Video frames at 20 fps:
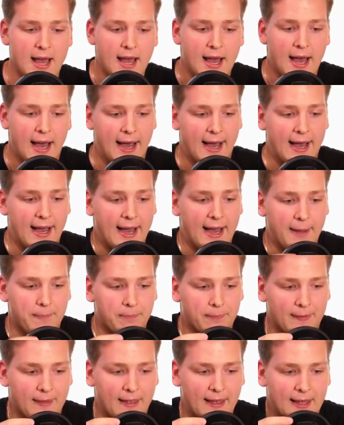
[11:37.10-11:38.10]
Uh,
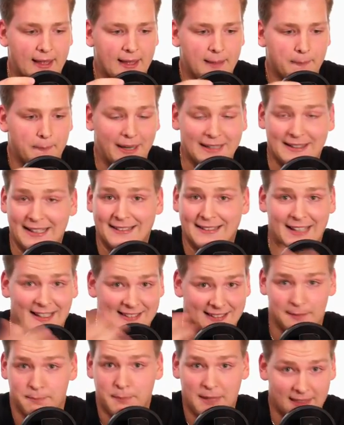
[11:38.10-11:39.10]
but it
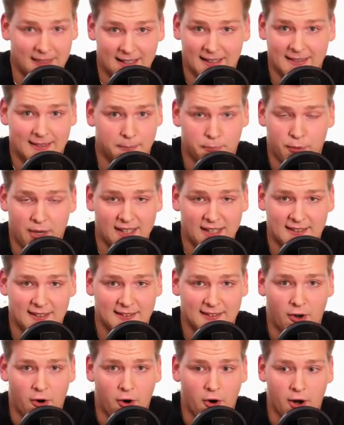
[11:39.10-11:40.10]
doesn't mean that the
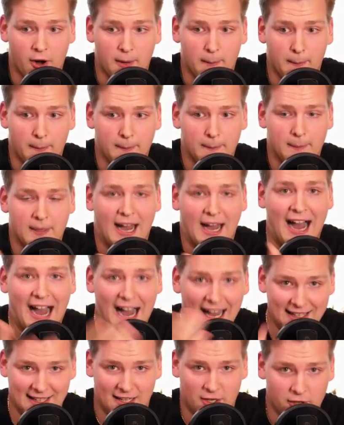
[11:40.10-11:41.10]
prices are
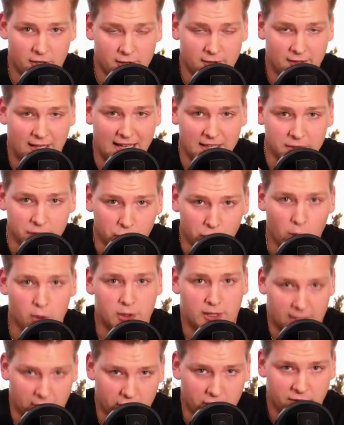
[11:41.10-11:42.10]
higher in
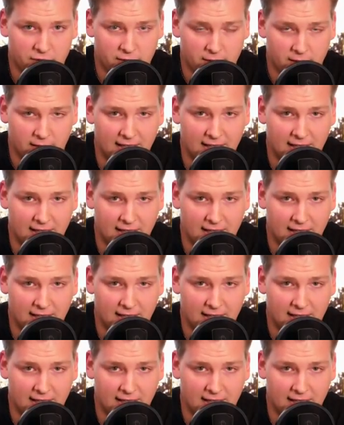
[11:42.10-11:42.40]
dollars.